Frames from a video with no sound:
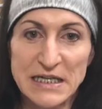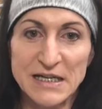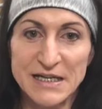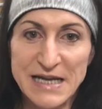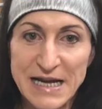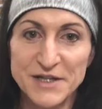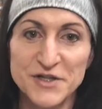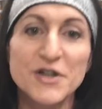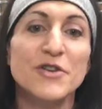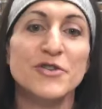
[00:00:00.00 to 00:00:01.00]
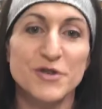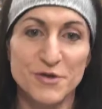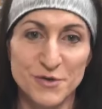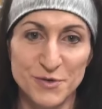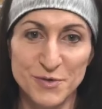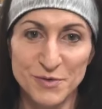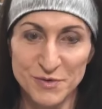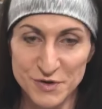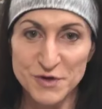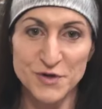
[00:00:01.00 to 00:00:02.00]
needed to
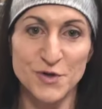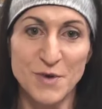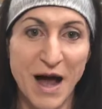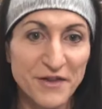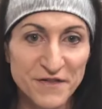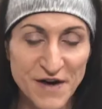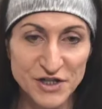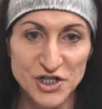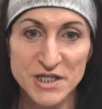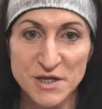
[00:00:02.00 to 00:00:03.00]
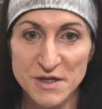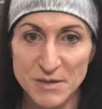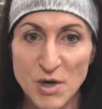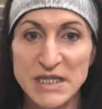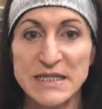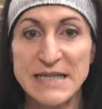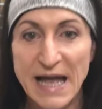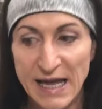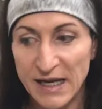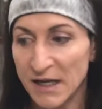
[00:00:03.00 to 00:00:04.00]
do other functions. So then the body says,
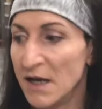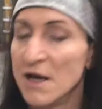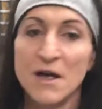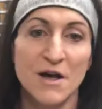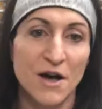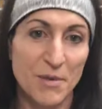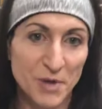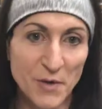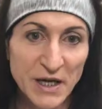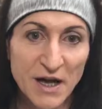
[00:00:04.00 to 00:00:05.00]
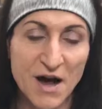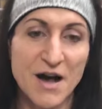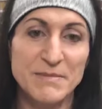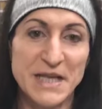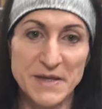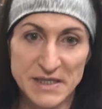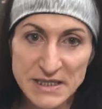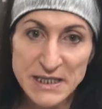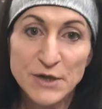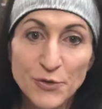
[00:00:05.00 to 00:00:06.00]
hey, I'm low in carbs, and then it
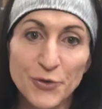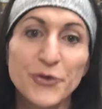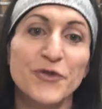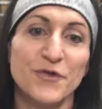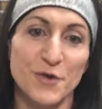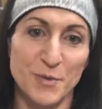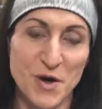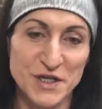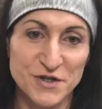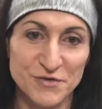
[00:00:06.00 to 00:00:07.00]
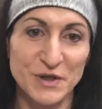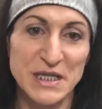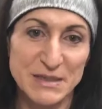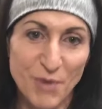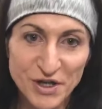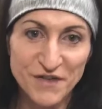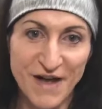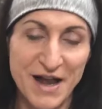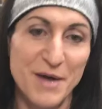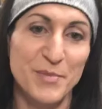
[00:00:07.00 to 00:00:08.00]
signals for the body to release body
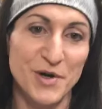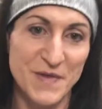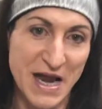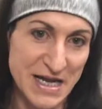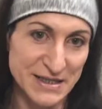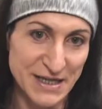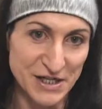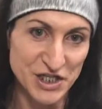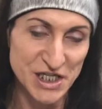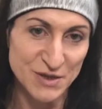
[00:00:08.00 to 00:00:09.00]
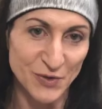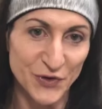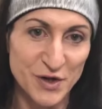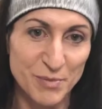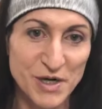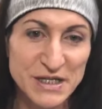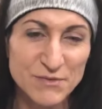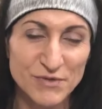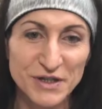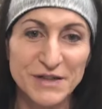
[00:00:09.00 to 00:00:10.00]
fat and burn that as an energy source. So the body is
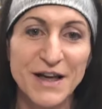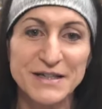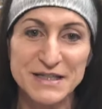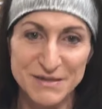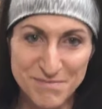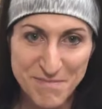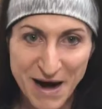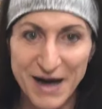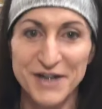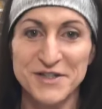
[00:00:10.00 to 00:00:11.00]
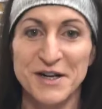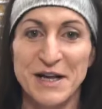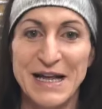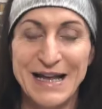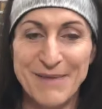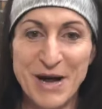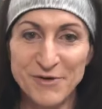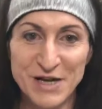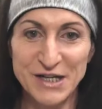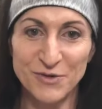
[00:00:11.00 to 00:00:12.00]
really smart about
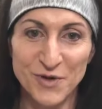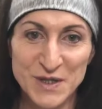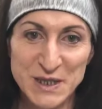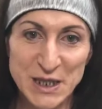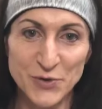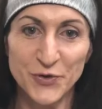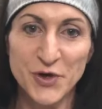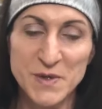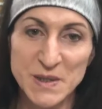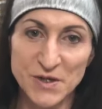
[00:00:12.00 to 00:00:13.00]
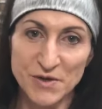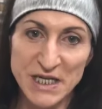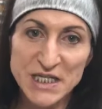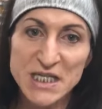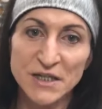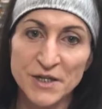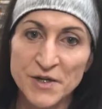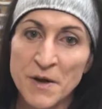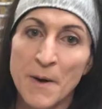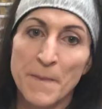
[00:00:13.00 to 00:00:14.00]
reading all those signals. So
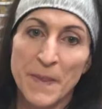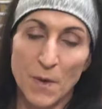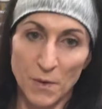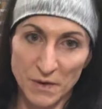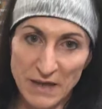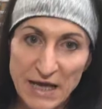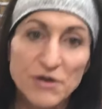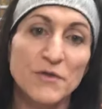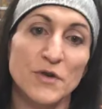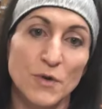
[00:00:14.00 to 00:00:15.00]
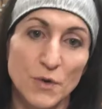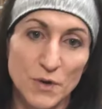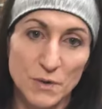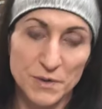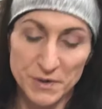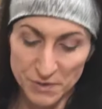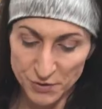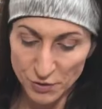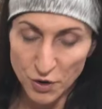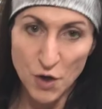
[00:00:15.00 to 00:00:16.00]
insulin, or the lack of, or the
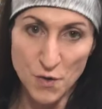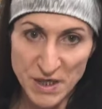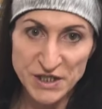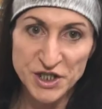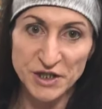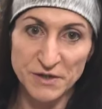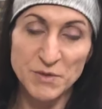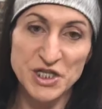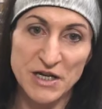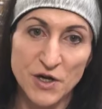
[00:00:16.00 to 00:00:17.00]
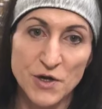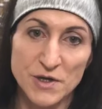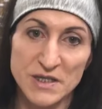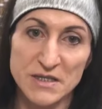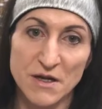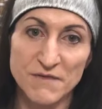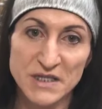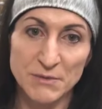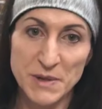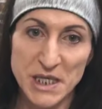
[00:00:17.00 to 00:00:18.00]
low insulin, which occurs
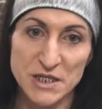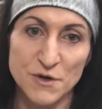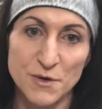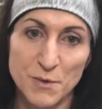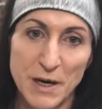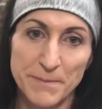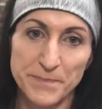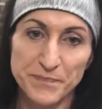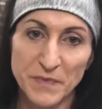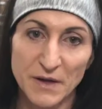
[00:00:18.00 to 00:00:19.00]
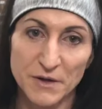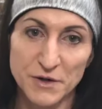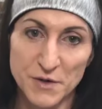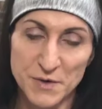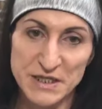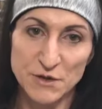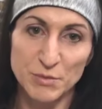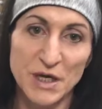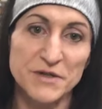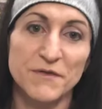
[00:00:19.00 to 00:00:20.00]
obviously when there's no there's no
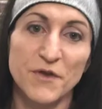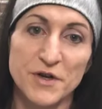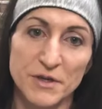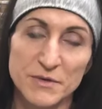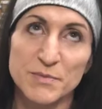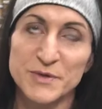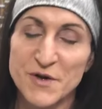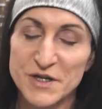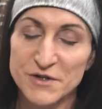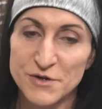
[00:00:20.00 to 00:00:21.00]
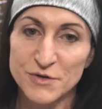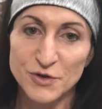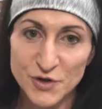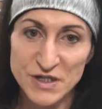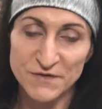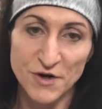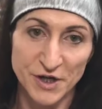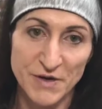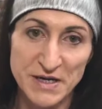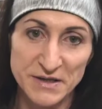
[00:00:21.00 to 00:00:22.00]
no glucose floating
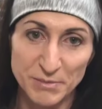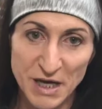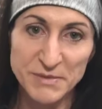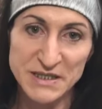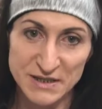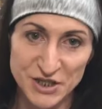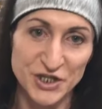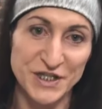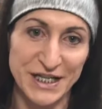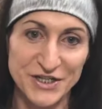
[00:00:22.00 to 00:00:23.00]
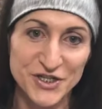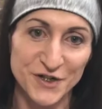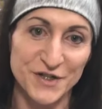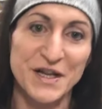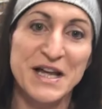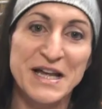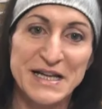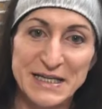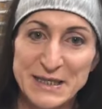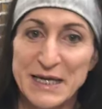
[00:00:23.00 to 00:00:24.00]
around in the blood, because essentially insulin
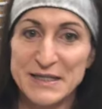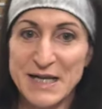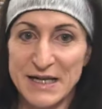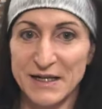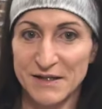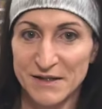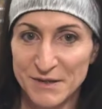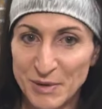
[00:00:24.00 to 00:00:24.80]
is there to take the